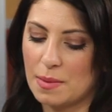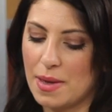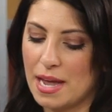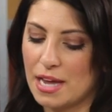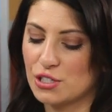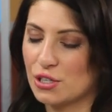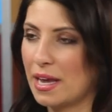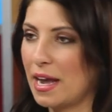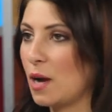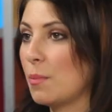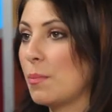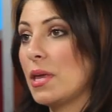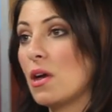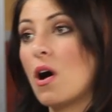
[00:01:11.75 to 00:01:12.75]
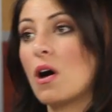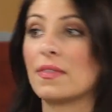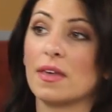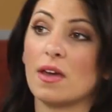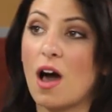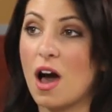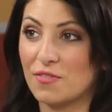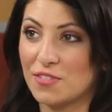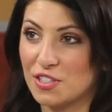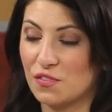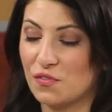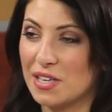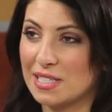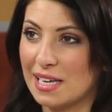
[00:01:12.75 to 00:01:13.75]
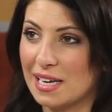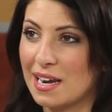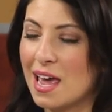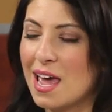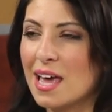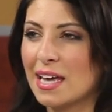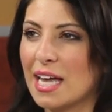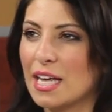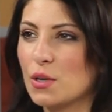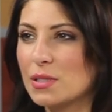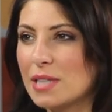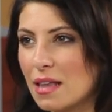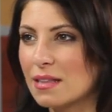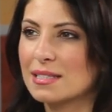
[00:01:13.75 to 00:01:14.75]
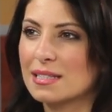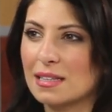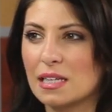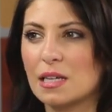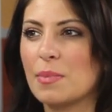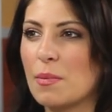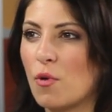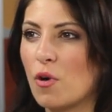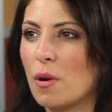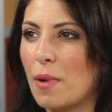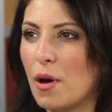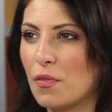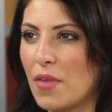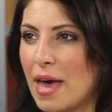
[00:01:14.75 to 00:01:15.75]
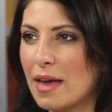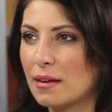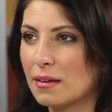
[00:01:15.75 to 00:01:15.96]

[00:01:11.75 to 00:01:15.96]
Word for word: patient care beyond the office visit. Can you tell us a little bit more about that?